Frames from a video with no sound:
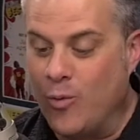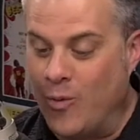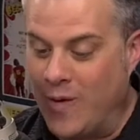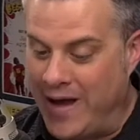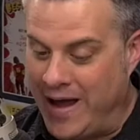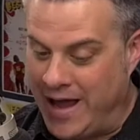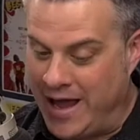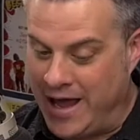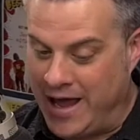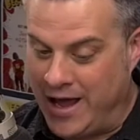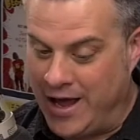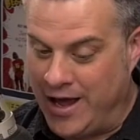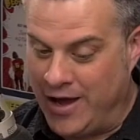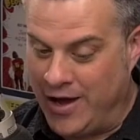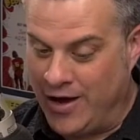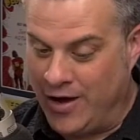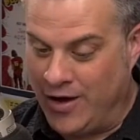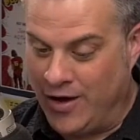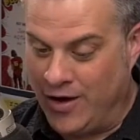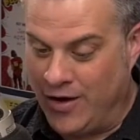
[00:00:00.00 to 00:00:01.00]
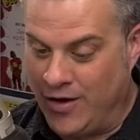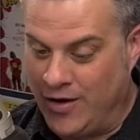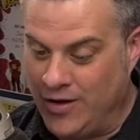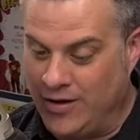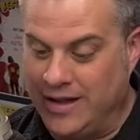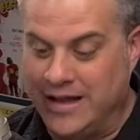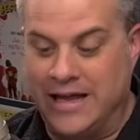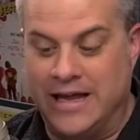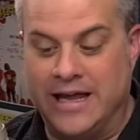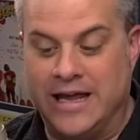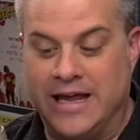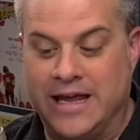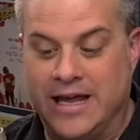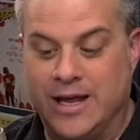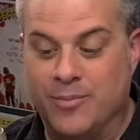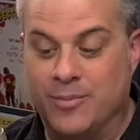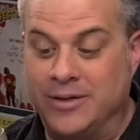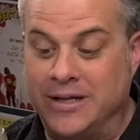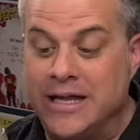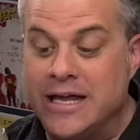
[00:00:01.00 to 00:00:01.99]
Well, he
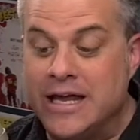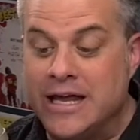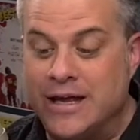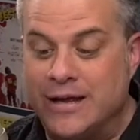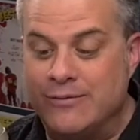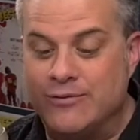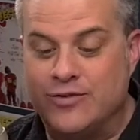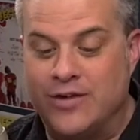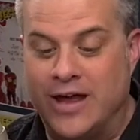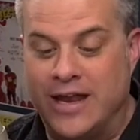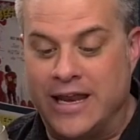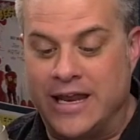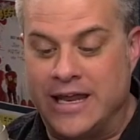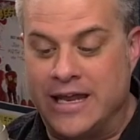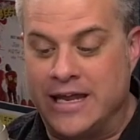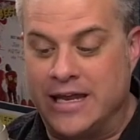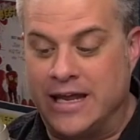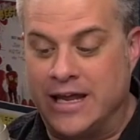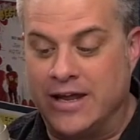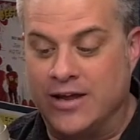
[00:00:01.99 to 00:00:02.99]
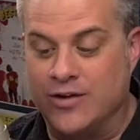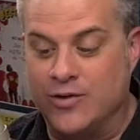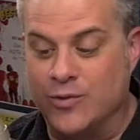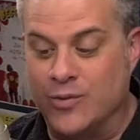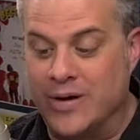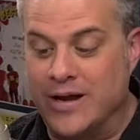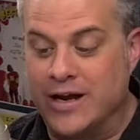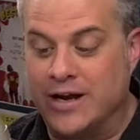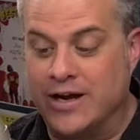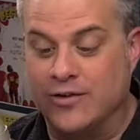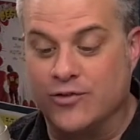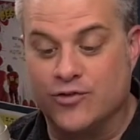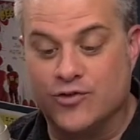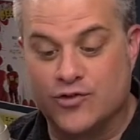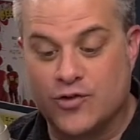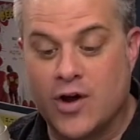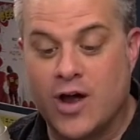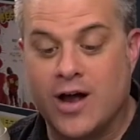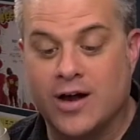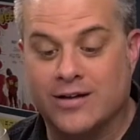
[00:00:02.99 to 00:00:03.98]
believes that he can
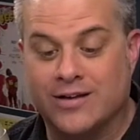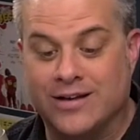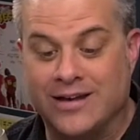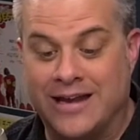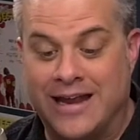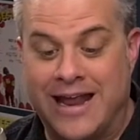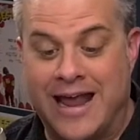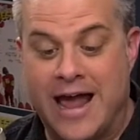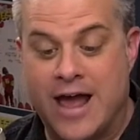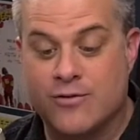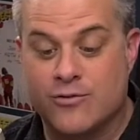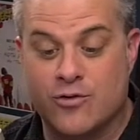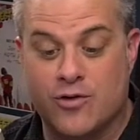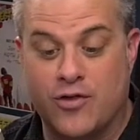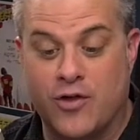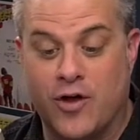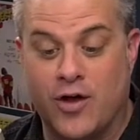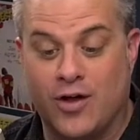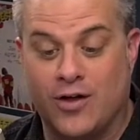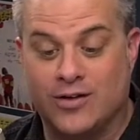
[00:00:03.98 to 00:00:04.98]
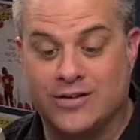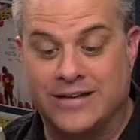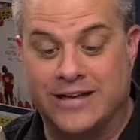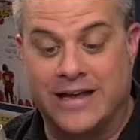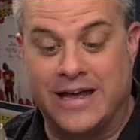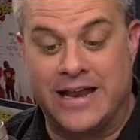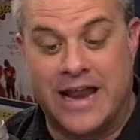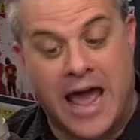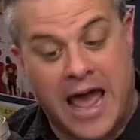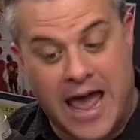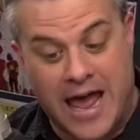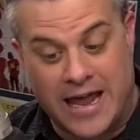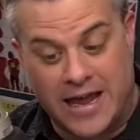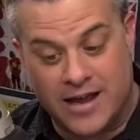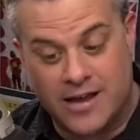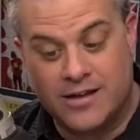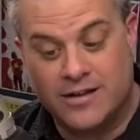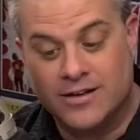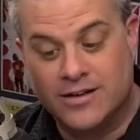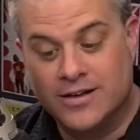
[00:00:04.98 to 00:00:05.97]
reconstruct Neanderthal
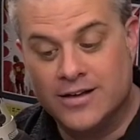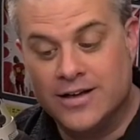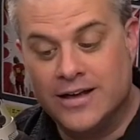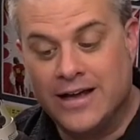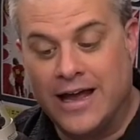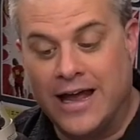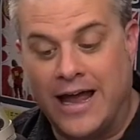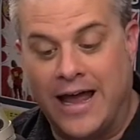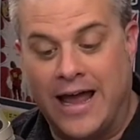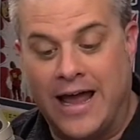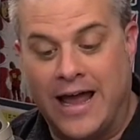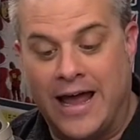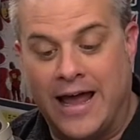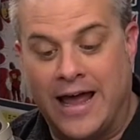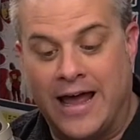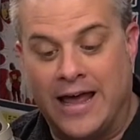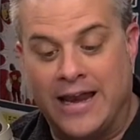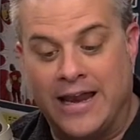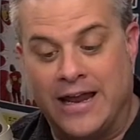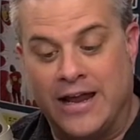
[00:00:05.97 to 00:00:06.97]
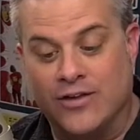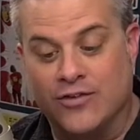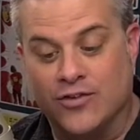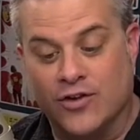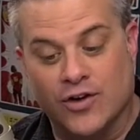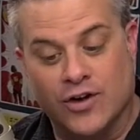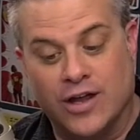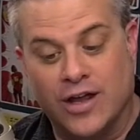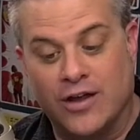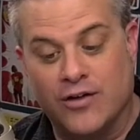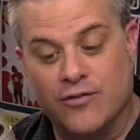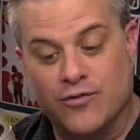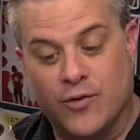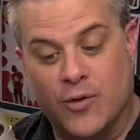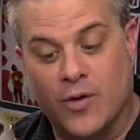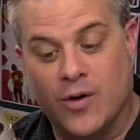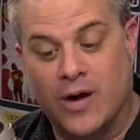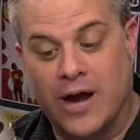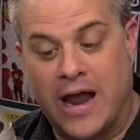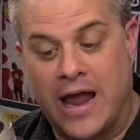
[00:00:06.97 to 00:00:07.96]
DNA and is looking
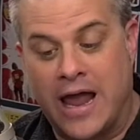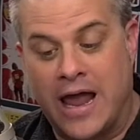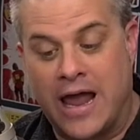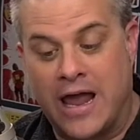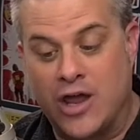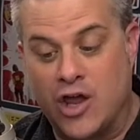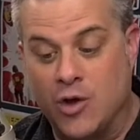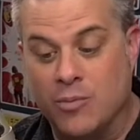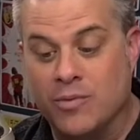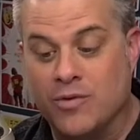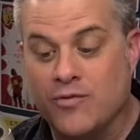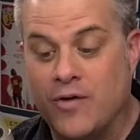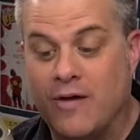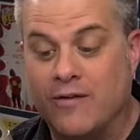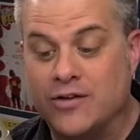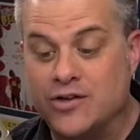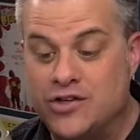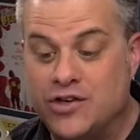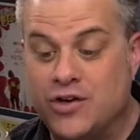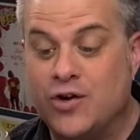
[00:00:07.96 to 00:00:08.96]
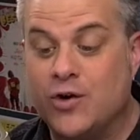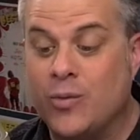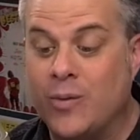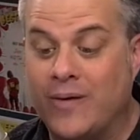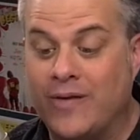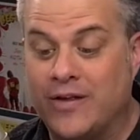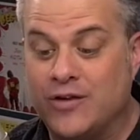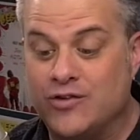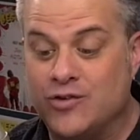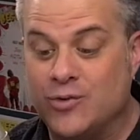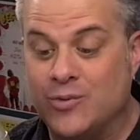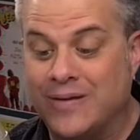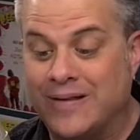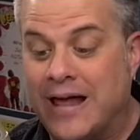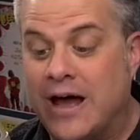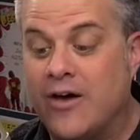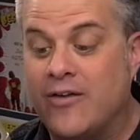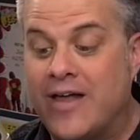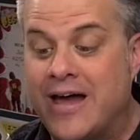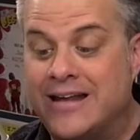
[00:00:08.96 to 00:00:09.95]
for a human volunteer willing to
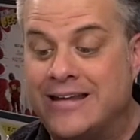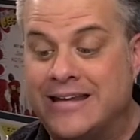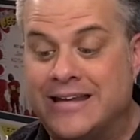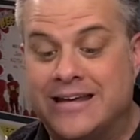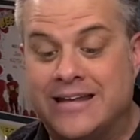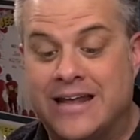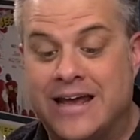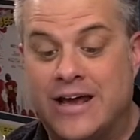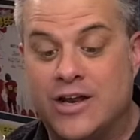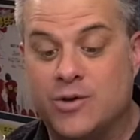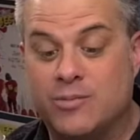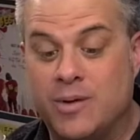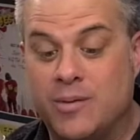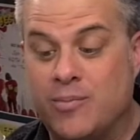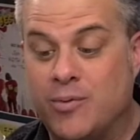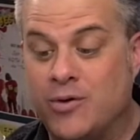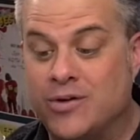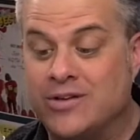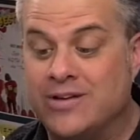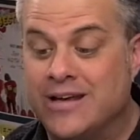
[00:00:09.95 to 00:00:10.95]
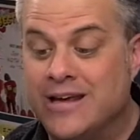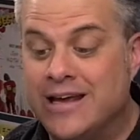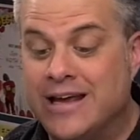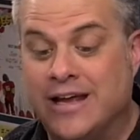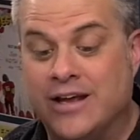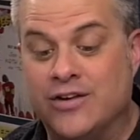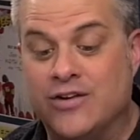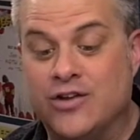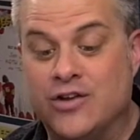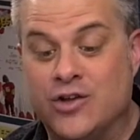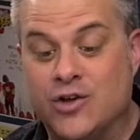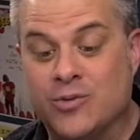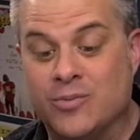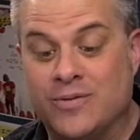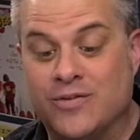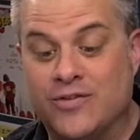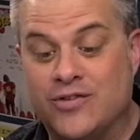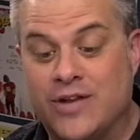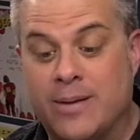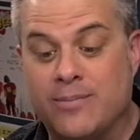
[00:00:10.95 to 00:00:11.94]
allow that DNA to be put into
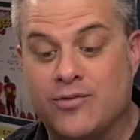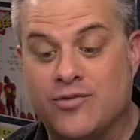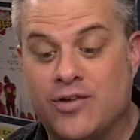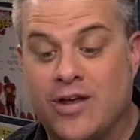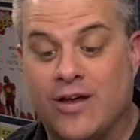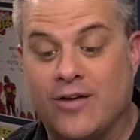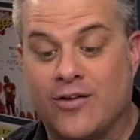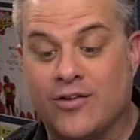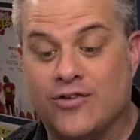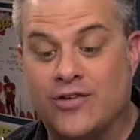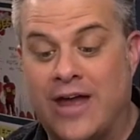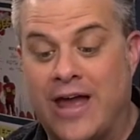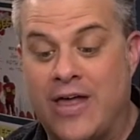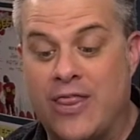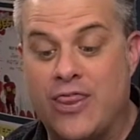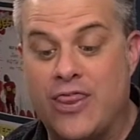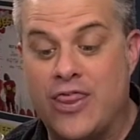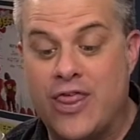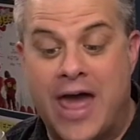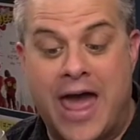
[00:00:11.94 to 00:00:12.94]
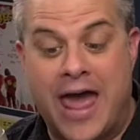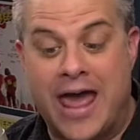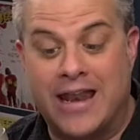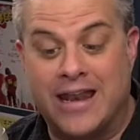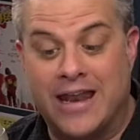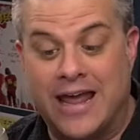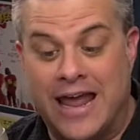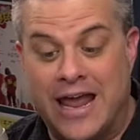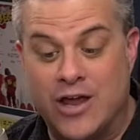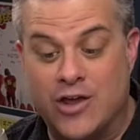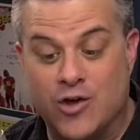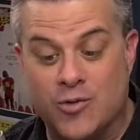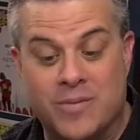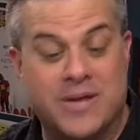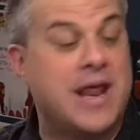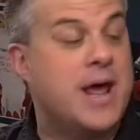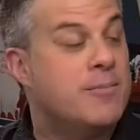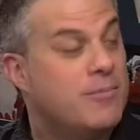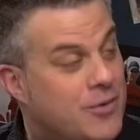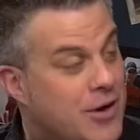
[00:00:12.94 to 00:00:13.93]
human stem cells and then a human
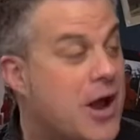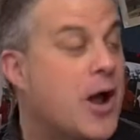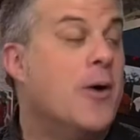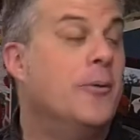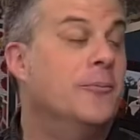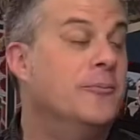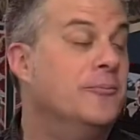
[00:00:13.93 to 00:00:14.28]
embryo.